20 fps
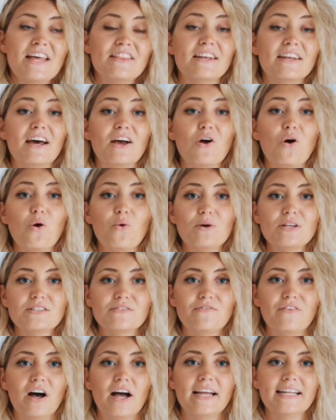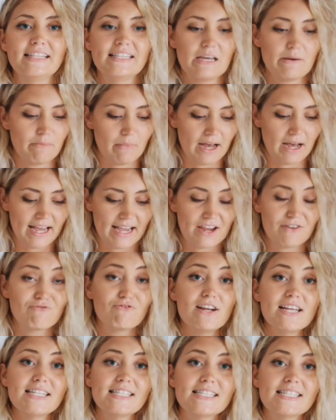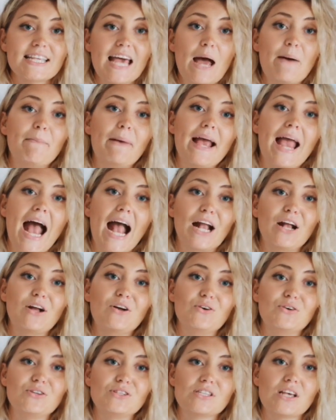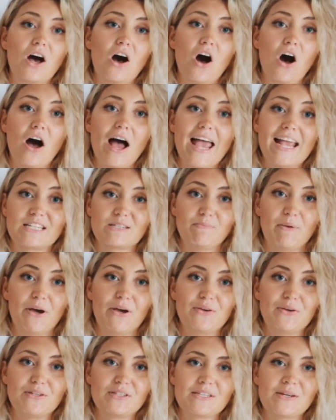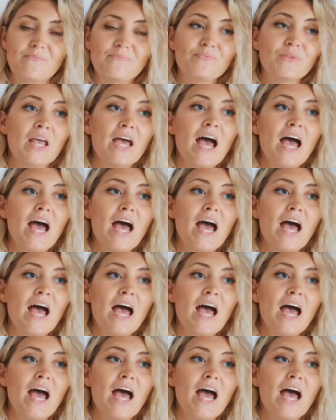then I always find that my wrists and my ankles are exposed.